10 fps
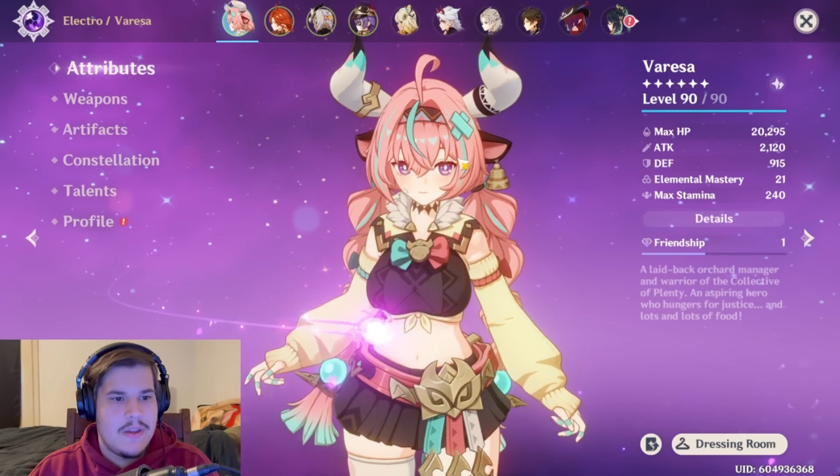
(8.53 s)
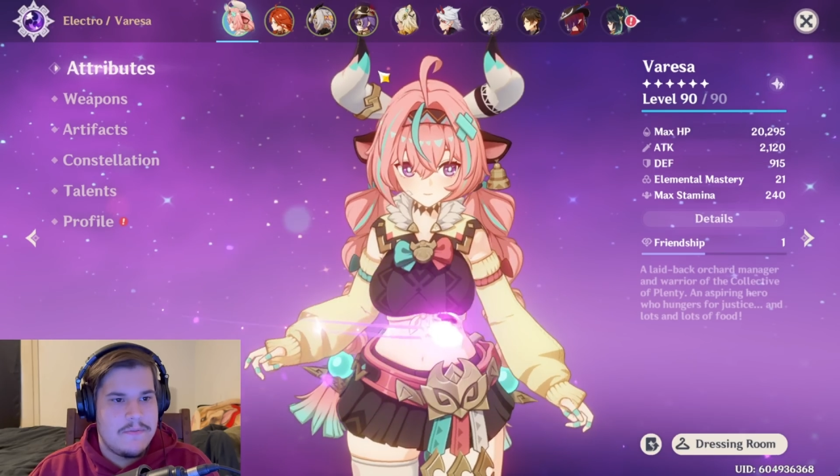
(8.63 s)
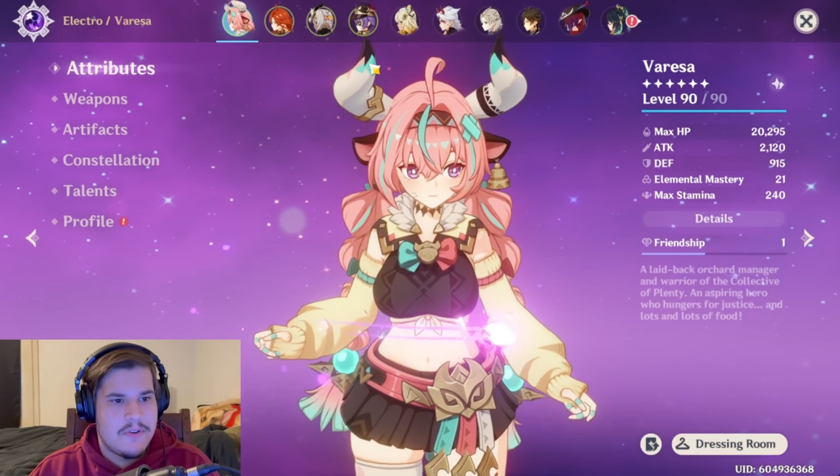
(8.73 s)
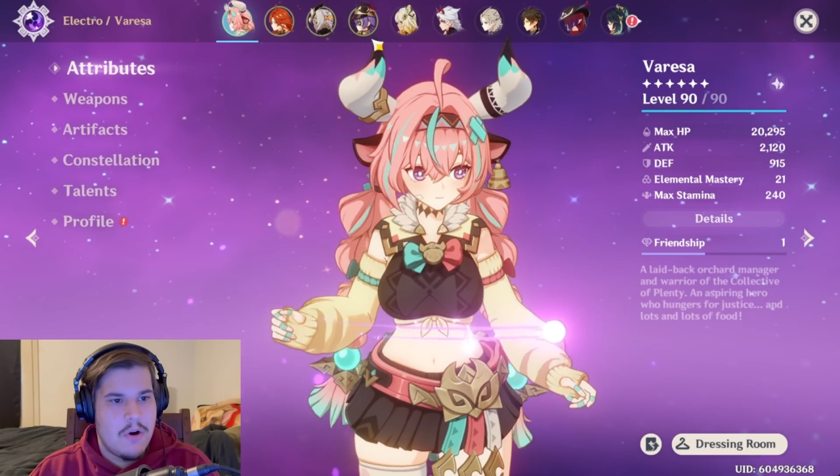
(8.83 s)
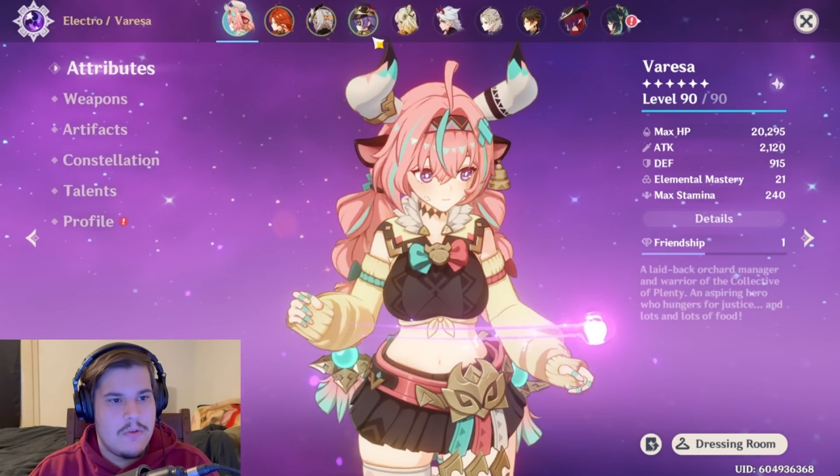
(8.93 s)
then
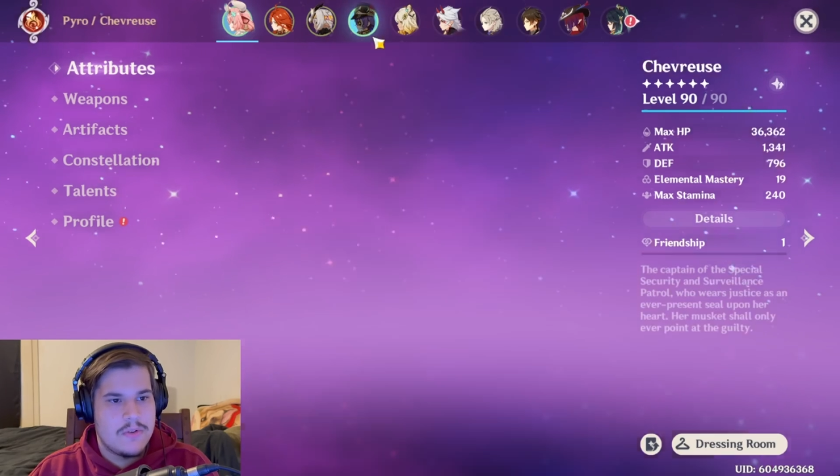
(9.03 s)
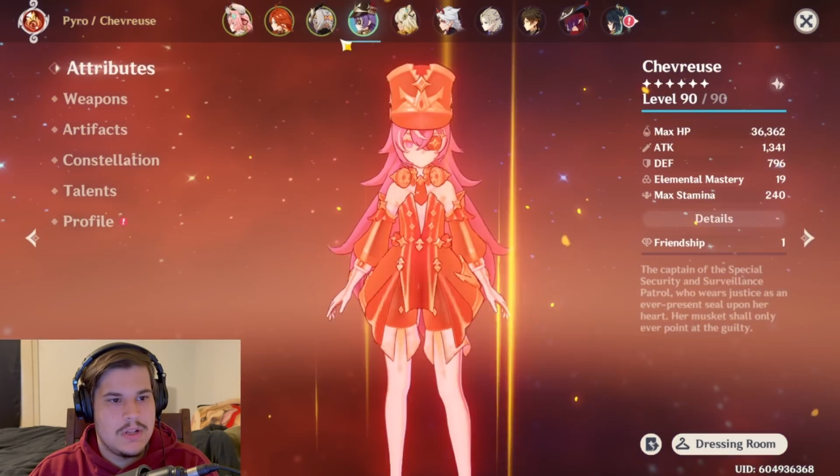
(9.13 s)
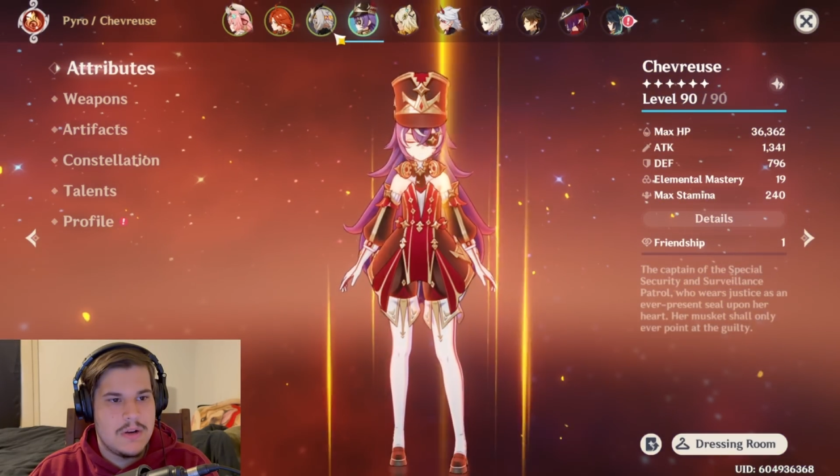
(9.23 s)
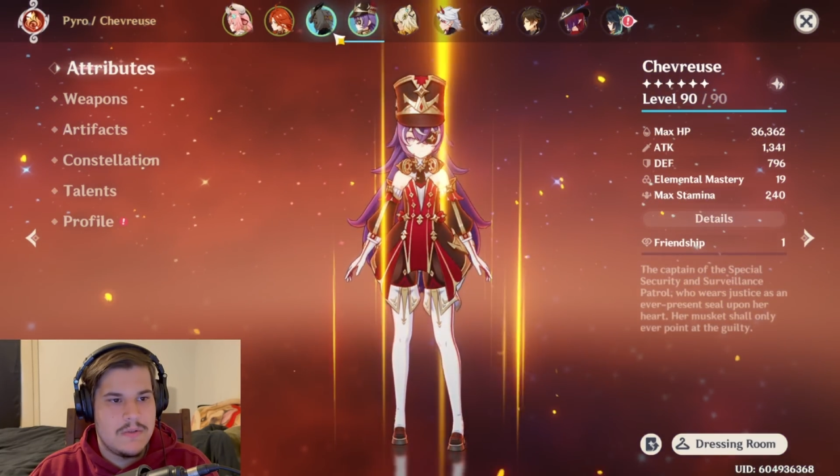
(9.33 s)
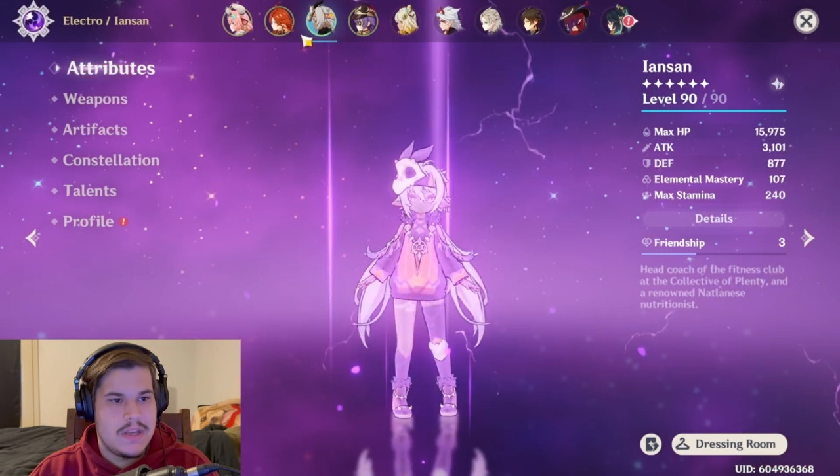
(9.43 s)
for
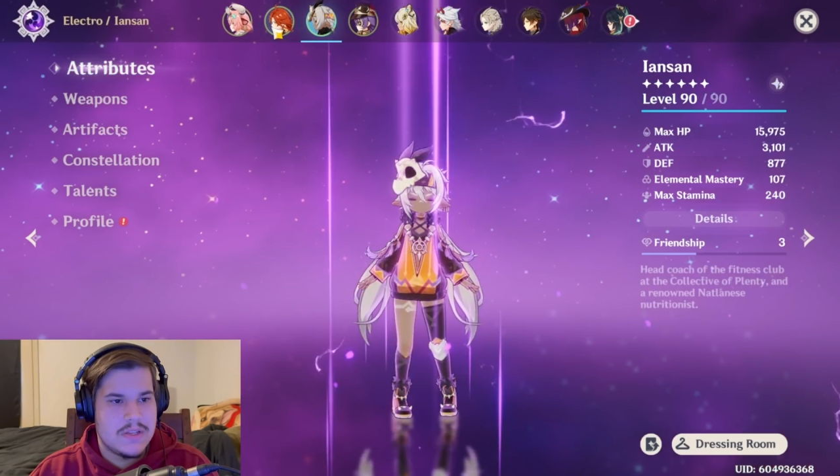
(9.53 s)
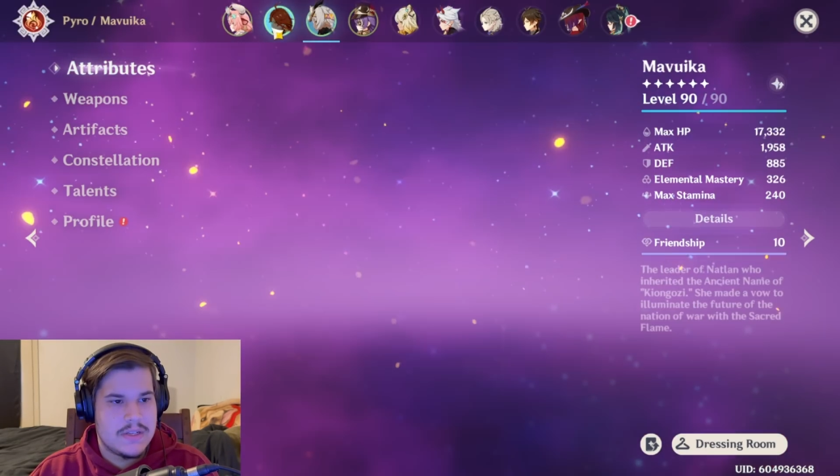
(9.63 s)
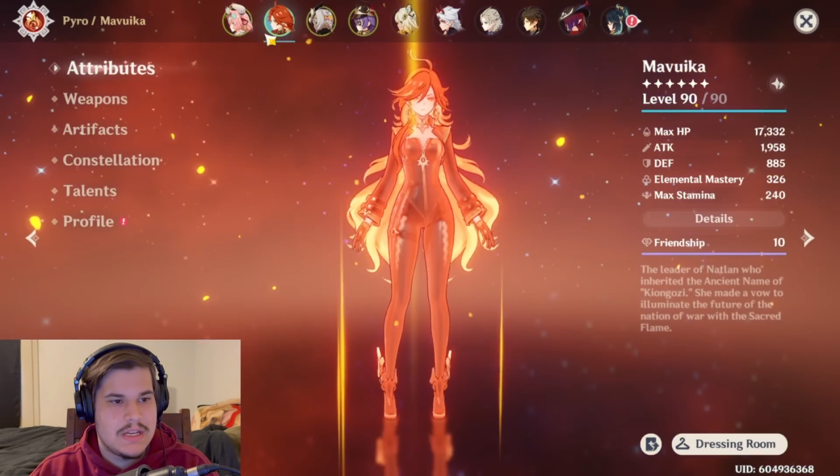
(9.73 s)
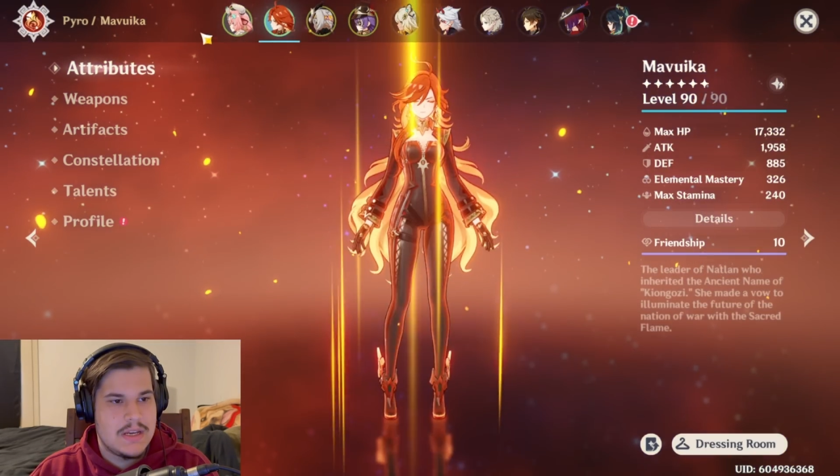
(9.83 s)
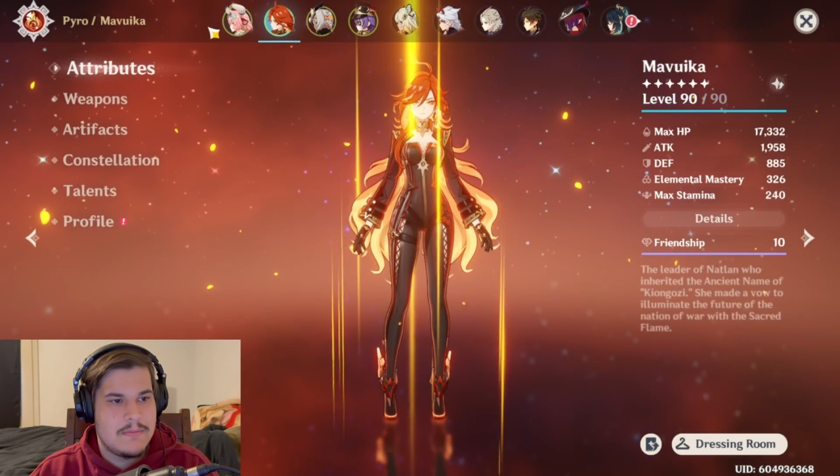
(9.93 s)
Overload, this
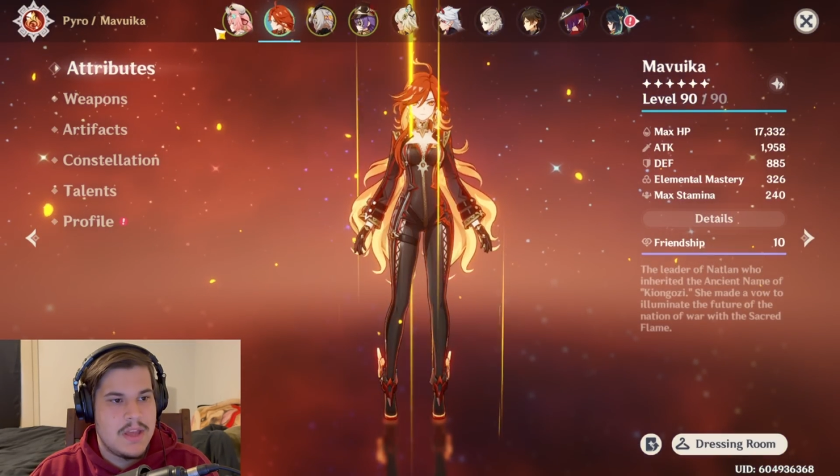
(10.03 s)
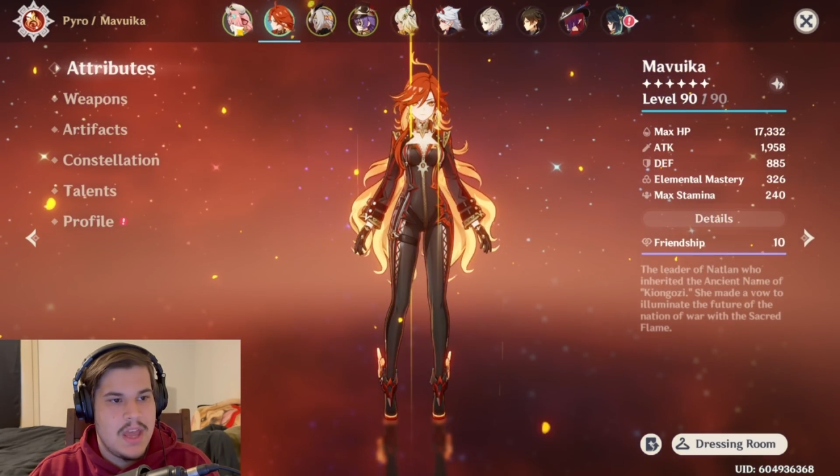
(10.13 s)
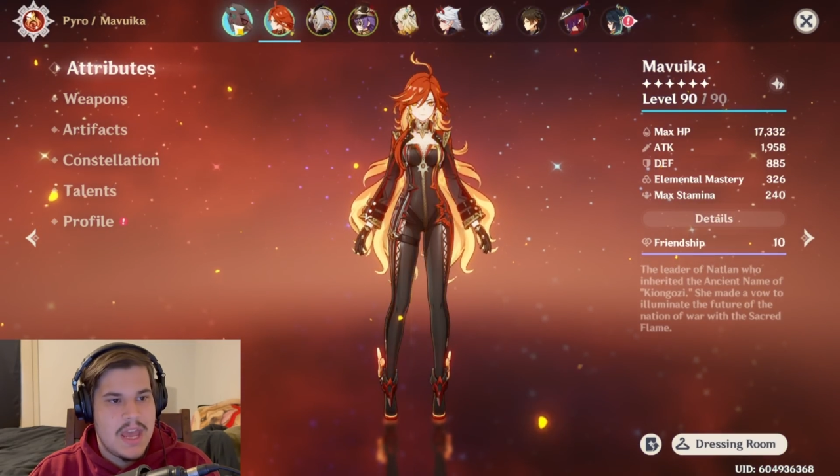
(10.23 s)
team,